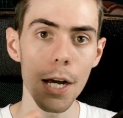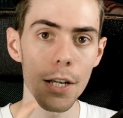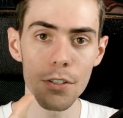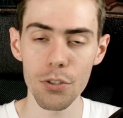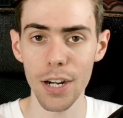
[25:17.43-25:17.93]

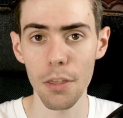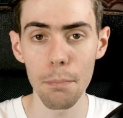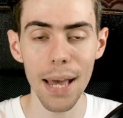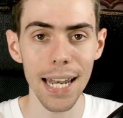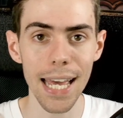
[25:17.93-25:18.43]
strength
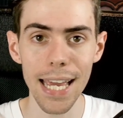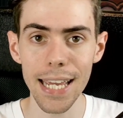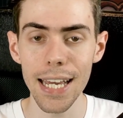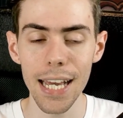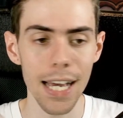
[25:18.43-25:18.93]

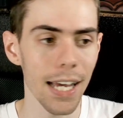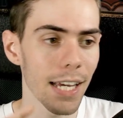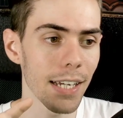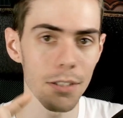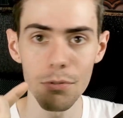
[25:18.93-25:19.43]
melee,
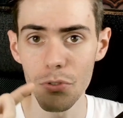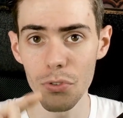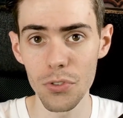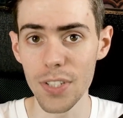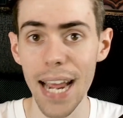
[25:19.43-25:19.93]

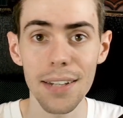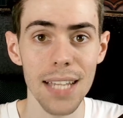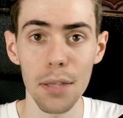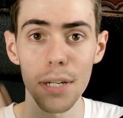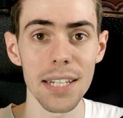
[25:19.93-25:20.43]
dex
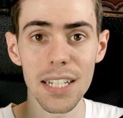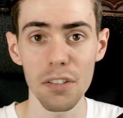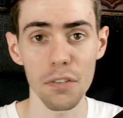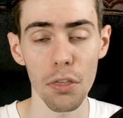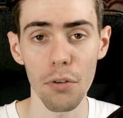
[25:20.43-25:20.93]
athletics
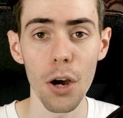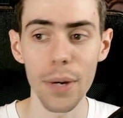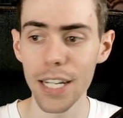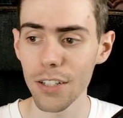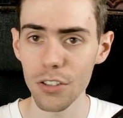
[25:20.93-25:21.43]
for
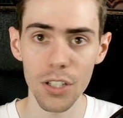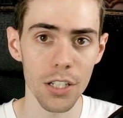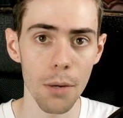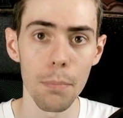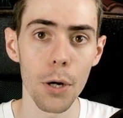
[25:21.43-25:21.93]
throwing,
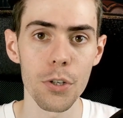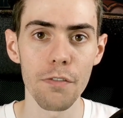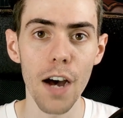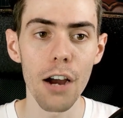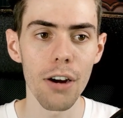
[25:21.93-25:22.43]
composure
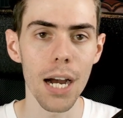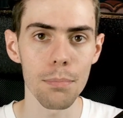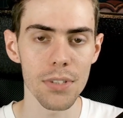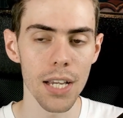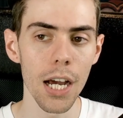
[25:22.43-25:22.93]

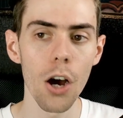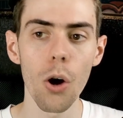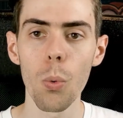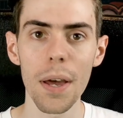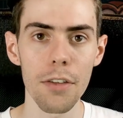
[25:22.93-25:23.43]
firearms,
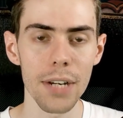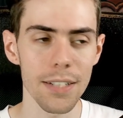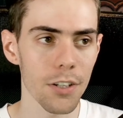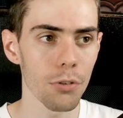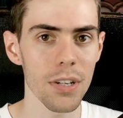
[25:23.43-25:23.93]
or whether
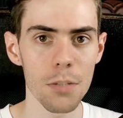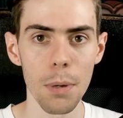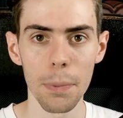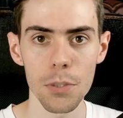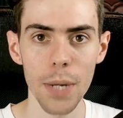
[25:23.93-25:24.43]
it's
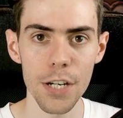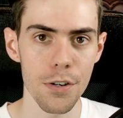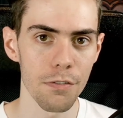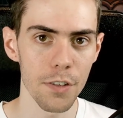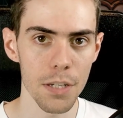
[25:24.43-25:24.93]
charisma
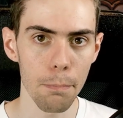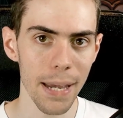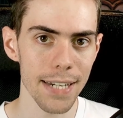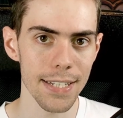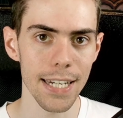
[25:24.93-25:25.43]
persuasion for
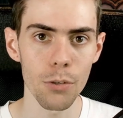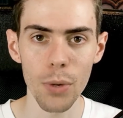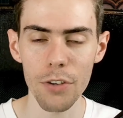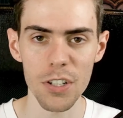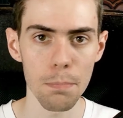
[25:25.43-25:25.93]
debating,
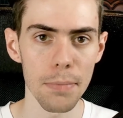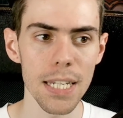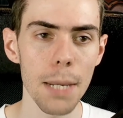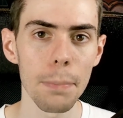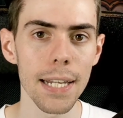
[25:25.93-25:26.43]
whether it's
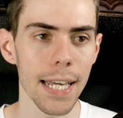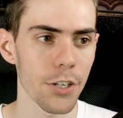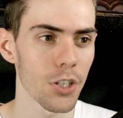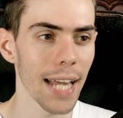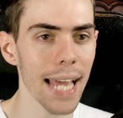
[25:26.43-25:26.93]

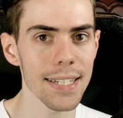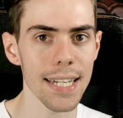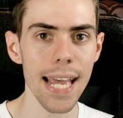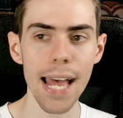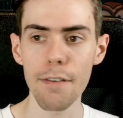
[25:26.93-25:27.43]
manipulation
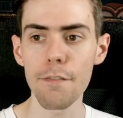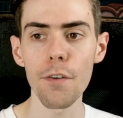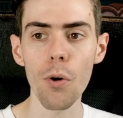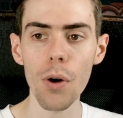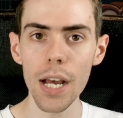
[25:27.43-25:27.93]
etiquette
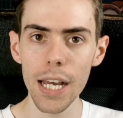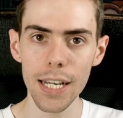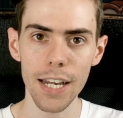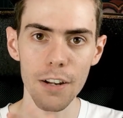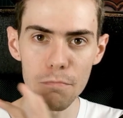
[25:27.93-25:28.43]
for
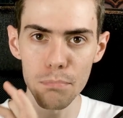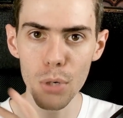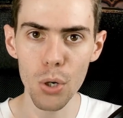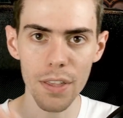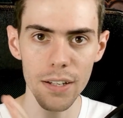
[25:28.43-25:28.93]
kind of
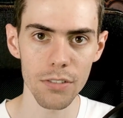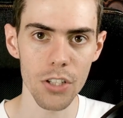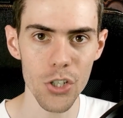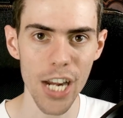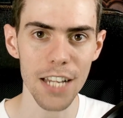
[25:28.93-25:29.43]
moving
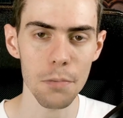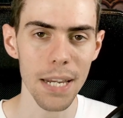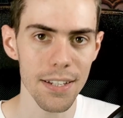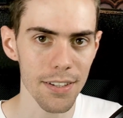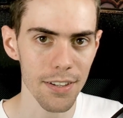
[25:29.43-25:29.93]
the chess
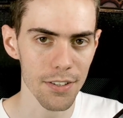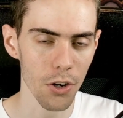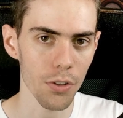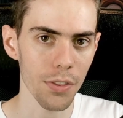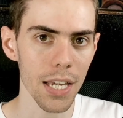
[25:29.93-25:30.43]
pieces
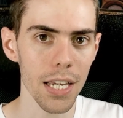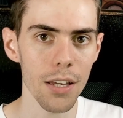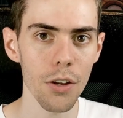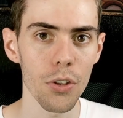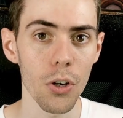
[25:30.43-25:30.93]
on
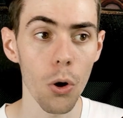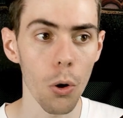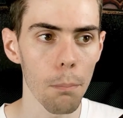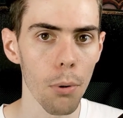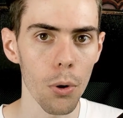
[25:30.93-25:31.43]
the
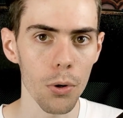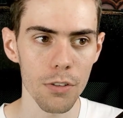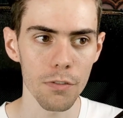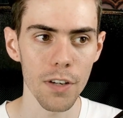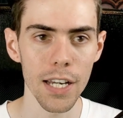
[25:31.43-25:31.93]
court board
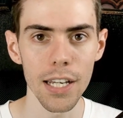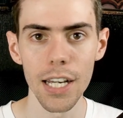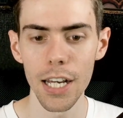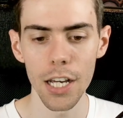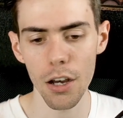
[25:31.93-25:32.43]
of
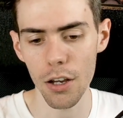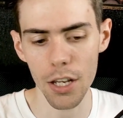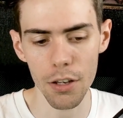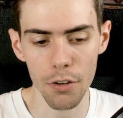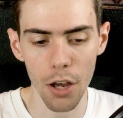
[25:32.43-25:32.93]

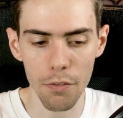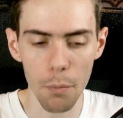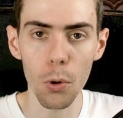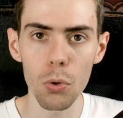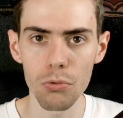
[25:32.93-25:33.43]
a
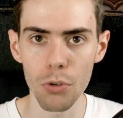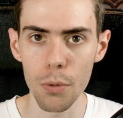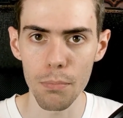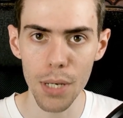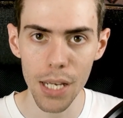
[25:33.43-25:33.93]

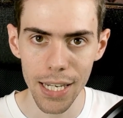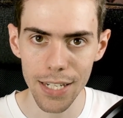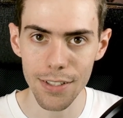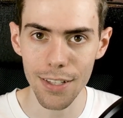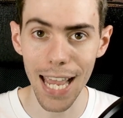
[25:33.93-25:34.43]
ballroom
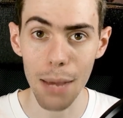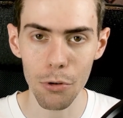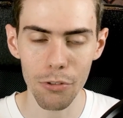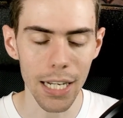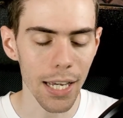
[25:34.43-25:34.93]
in the
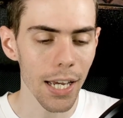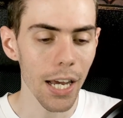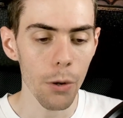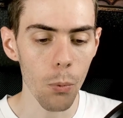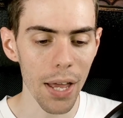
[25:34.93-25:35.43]
Camarilla,
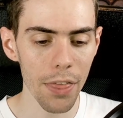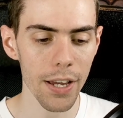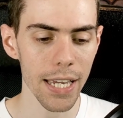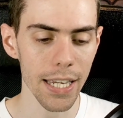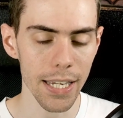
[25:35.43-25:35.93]
whether
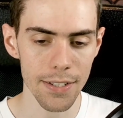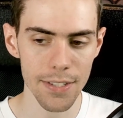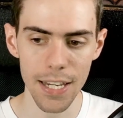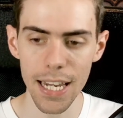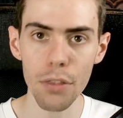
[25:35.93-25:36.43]
it
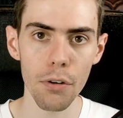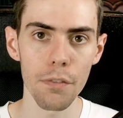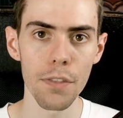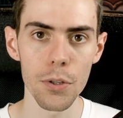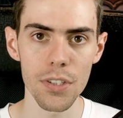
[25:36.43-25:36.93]
is either
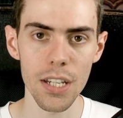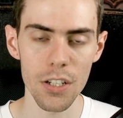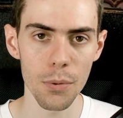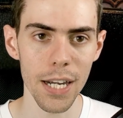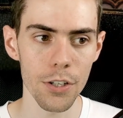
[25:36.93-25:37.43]
of those
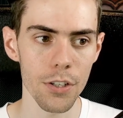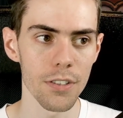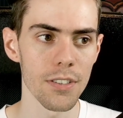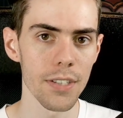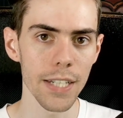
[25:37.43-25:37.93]

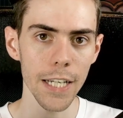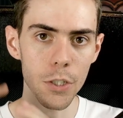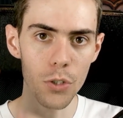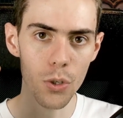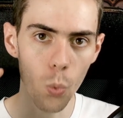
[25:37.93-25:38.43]
situations,
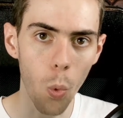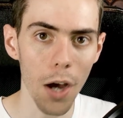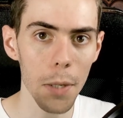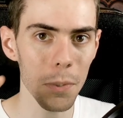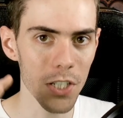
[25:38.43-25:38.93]
you do
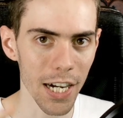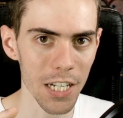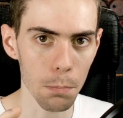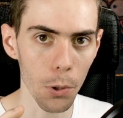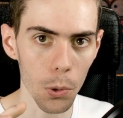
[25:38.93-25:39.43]
one
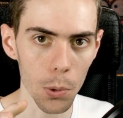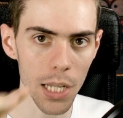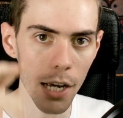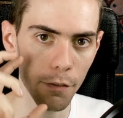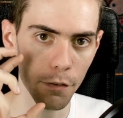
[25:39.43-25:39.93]
dice pool
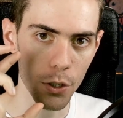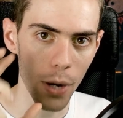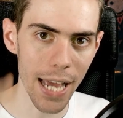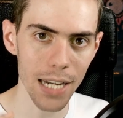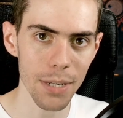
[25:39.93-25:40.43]
for your
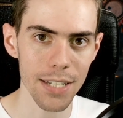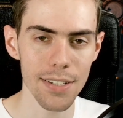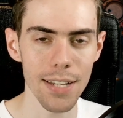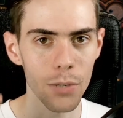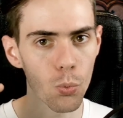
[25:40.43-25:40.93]

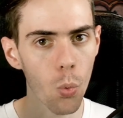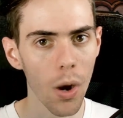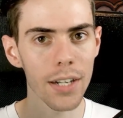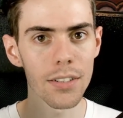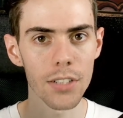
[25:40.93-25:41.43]
enemies and
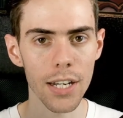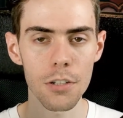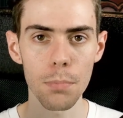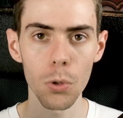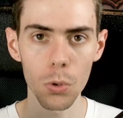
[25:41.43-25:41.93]
one
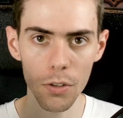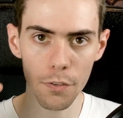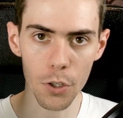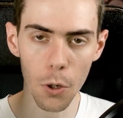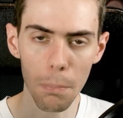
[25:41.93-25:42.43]
dice pool
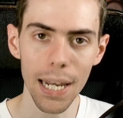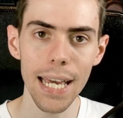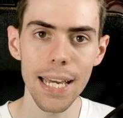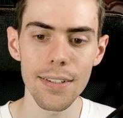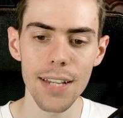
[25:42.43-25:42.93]
for your
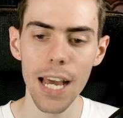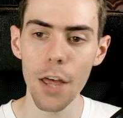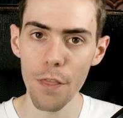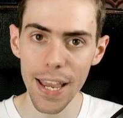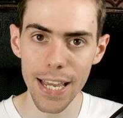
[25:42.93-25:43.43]
players.
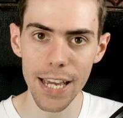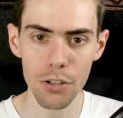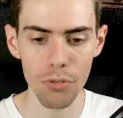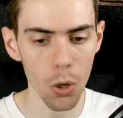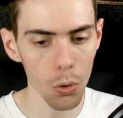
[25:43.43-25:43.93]
They get
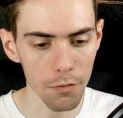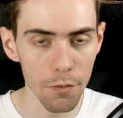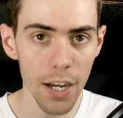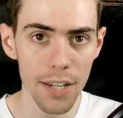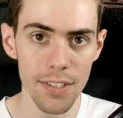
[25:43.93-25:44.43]
to roll
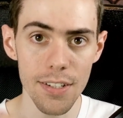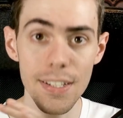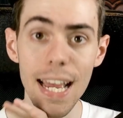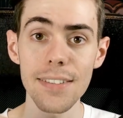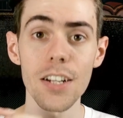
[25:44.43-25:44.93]
versus
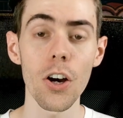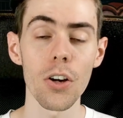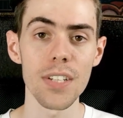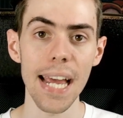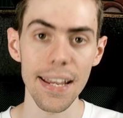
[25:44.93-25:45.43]
as a
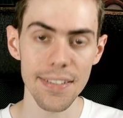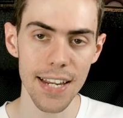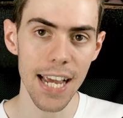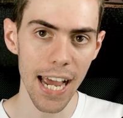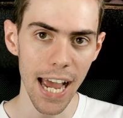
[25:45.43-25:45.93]
contest,
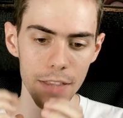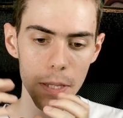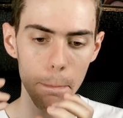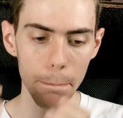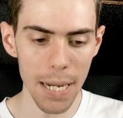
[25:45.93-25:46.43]
and
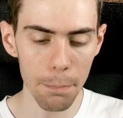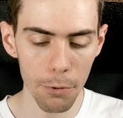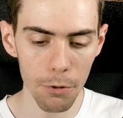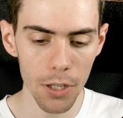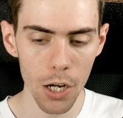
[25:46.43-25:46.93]
the
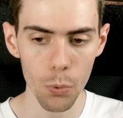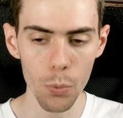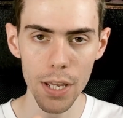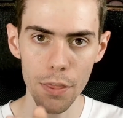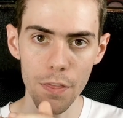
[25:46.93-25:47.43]
people
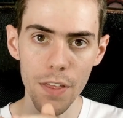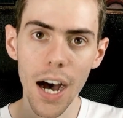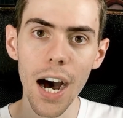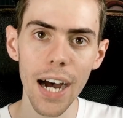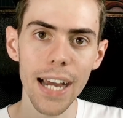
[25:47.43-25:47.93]
with the
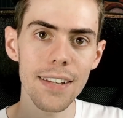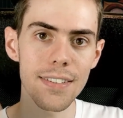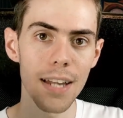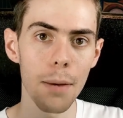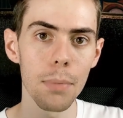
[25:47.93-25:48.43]
highest
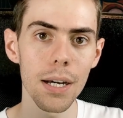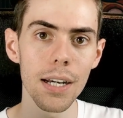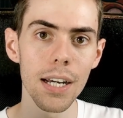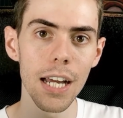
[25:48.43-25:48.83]
number